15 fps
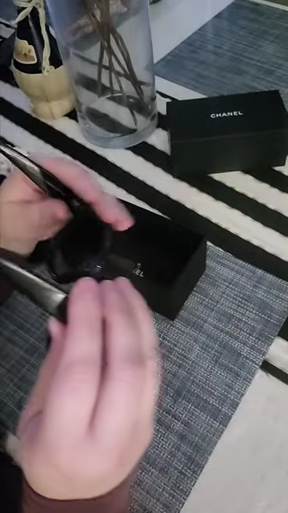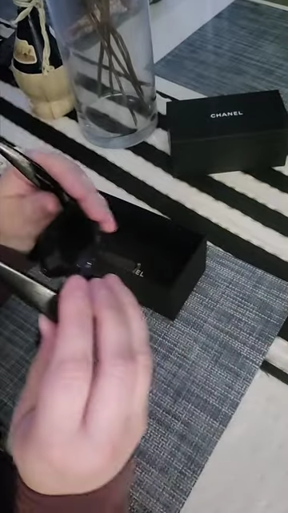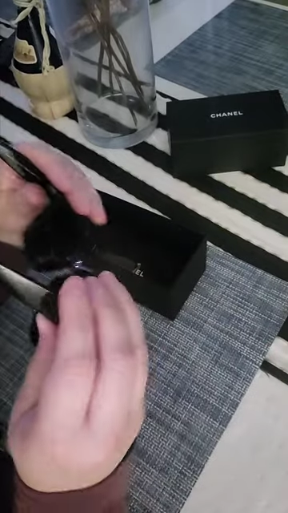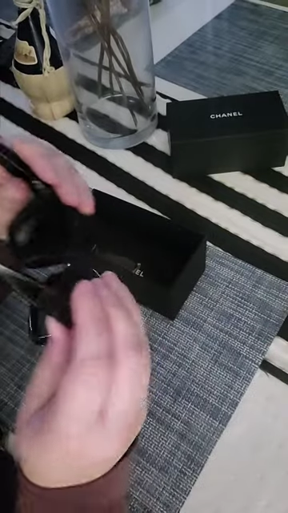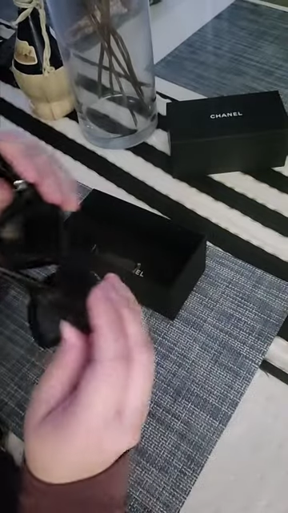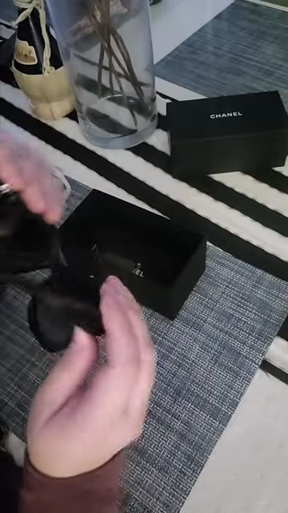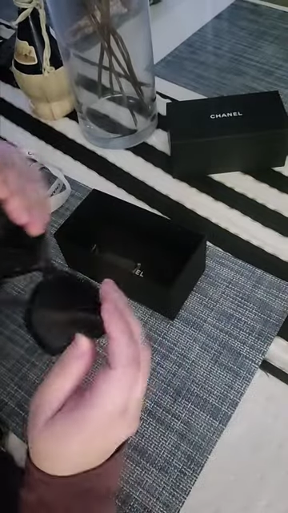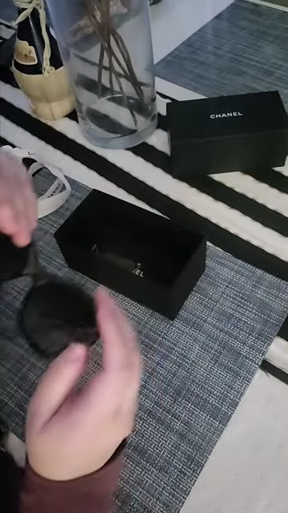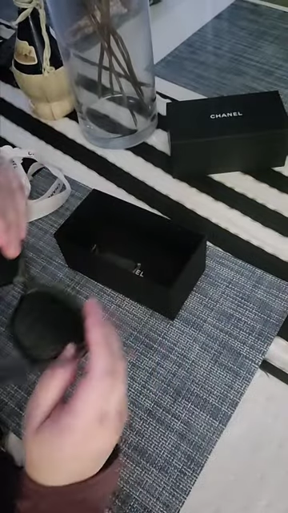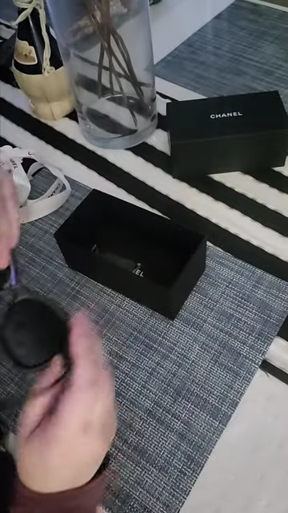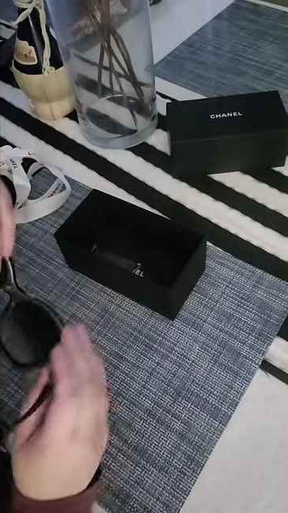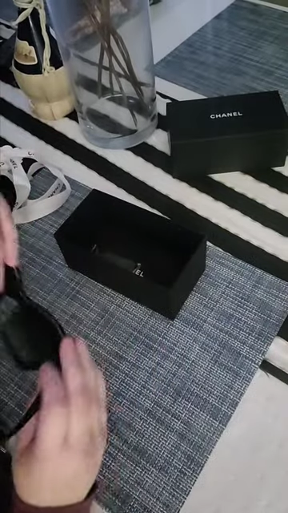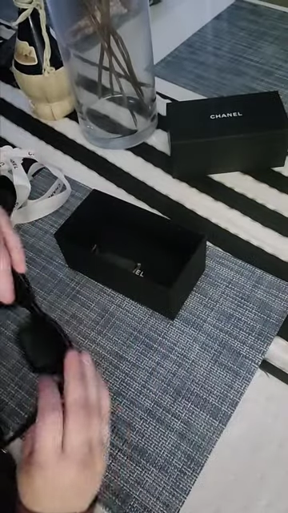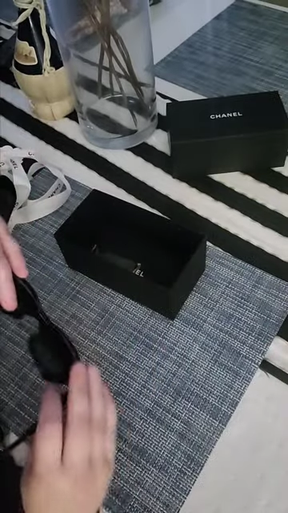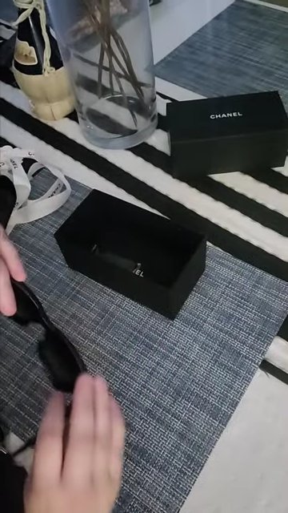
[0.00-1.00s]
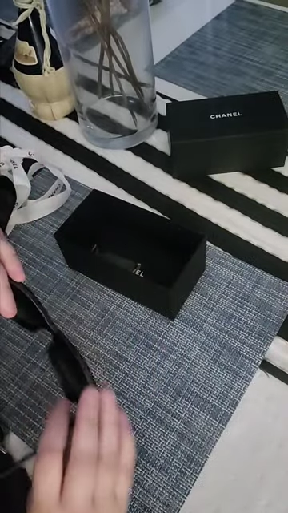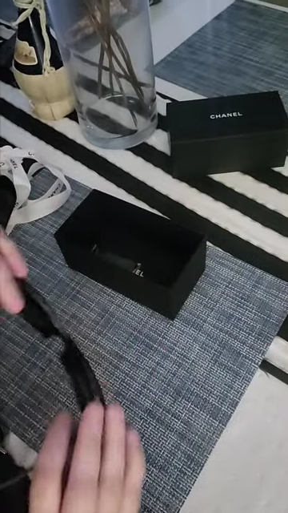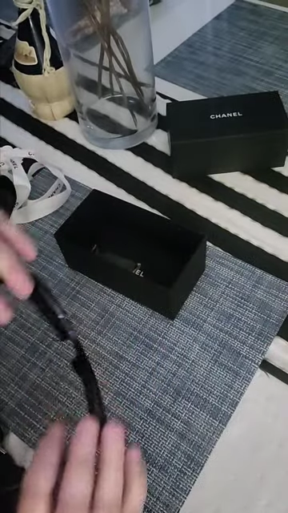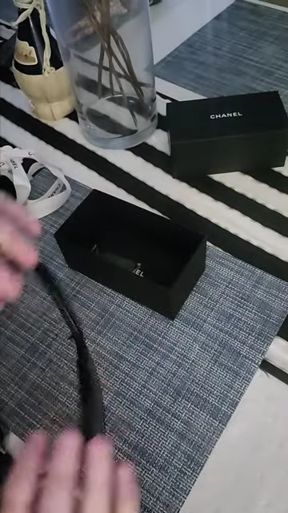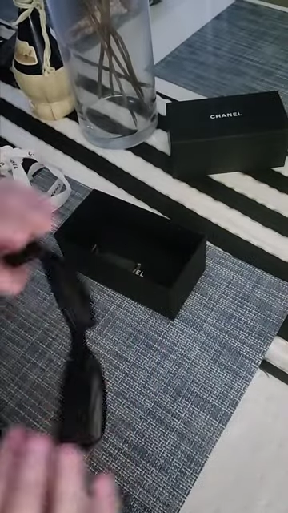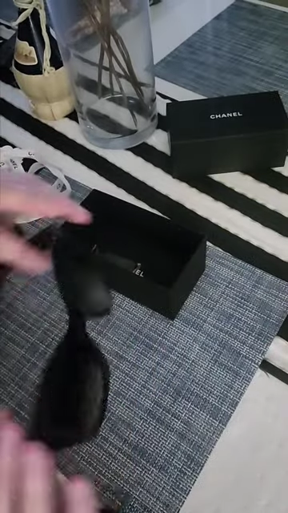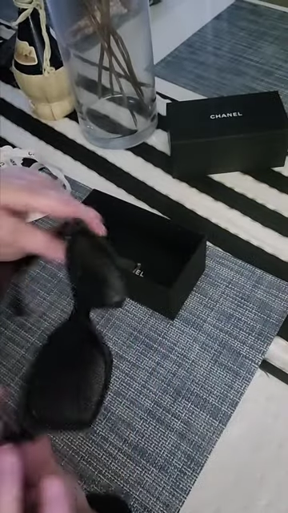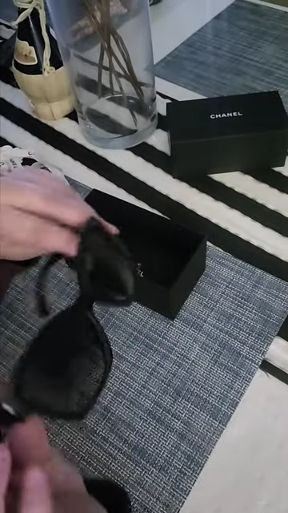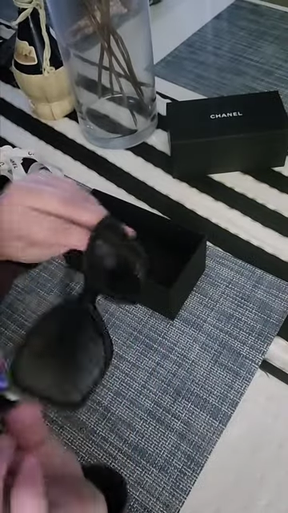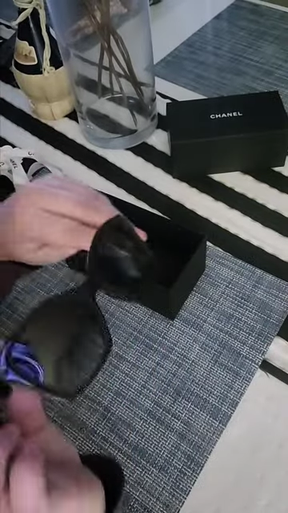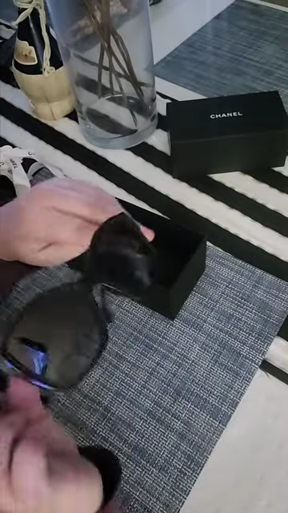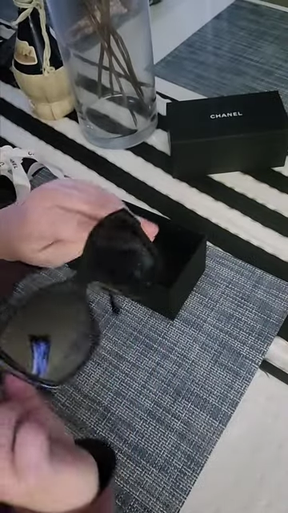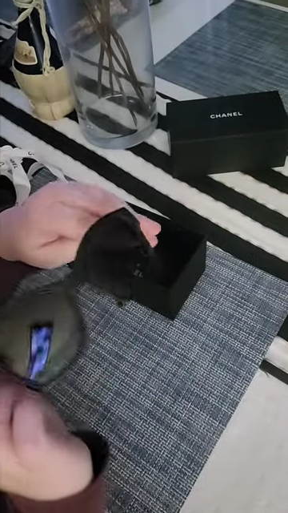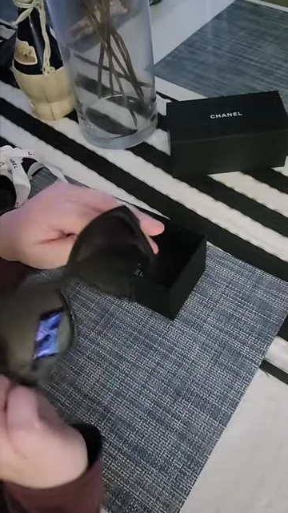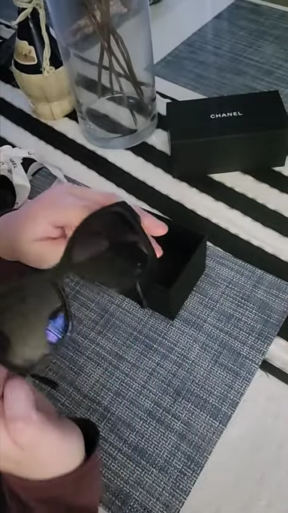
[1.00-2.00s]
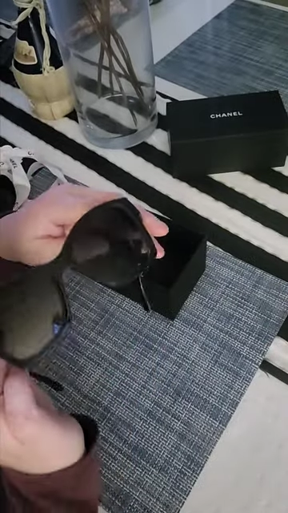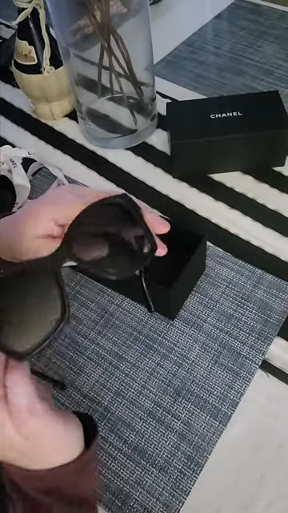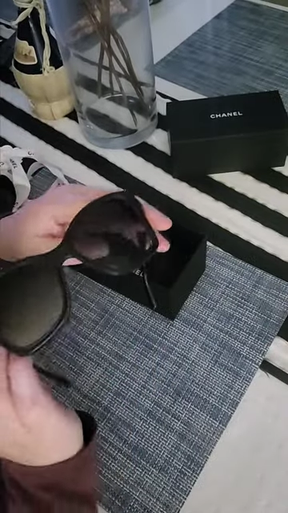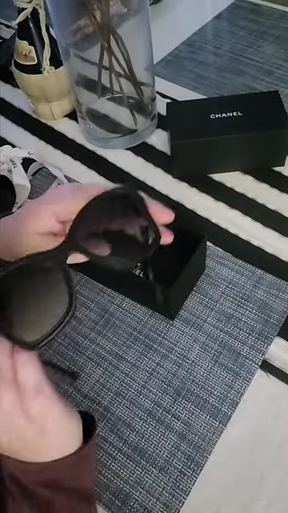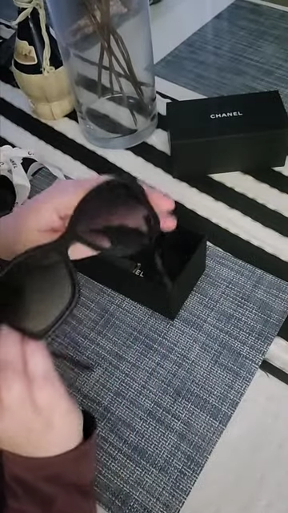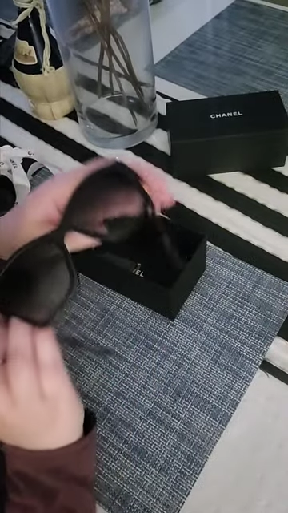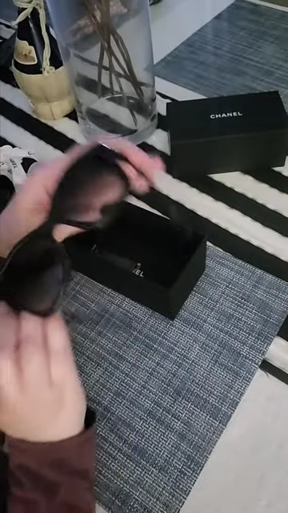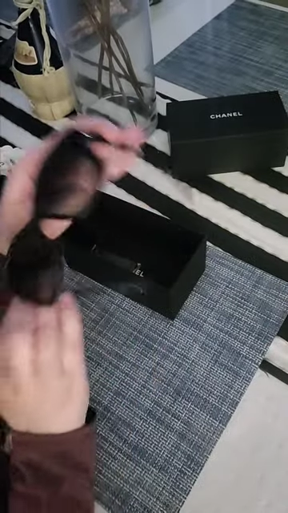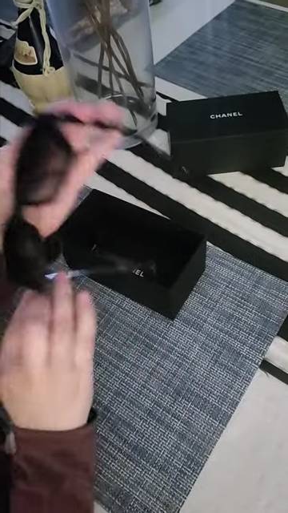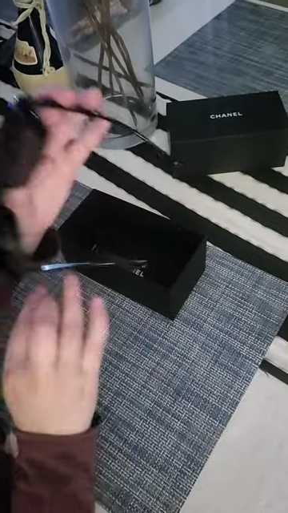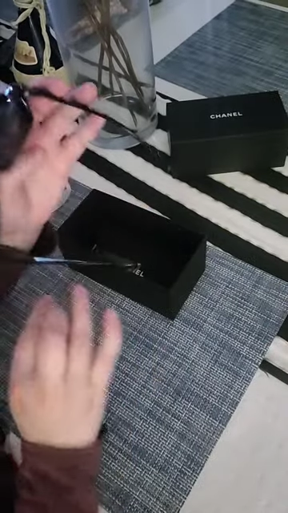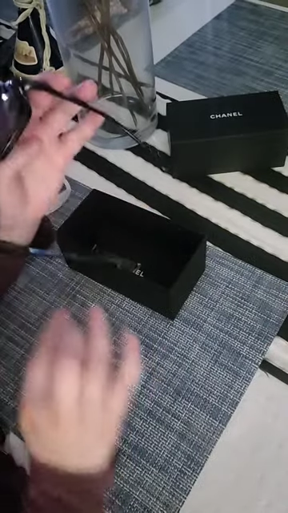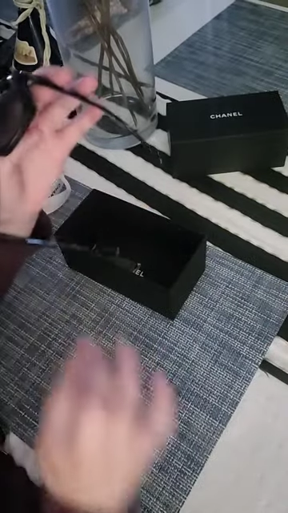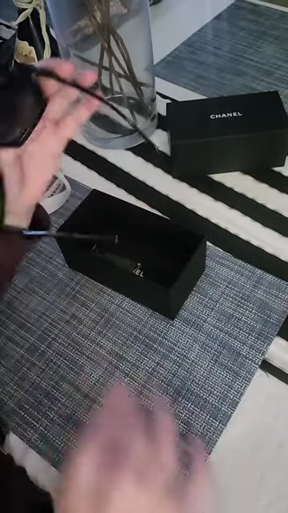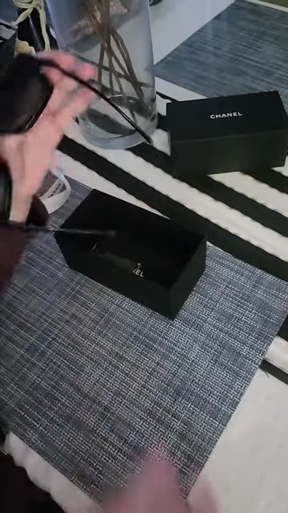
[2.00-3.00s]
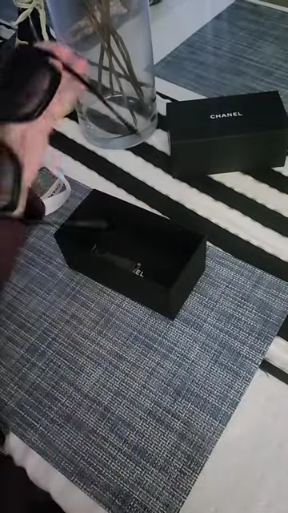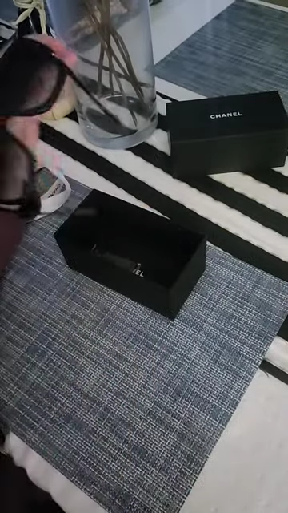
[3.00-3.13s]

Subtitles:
[unreadable: no face in view]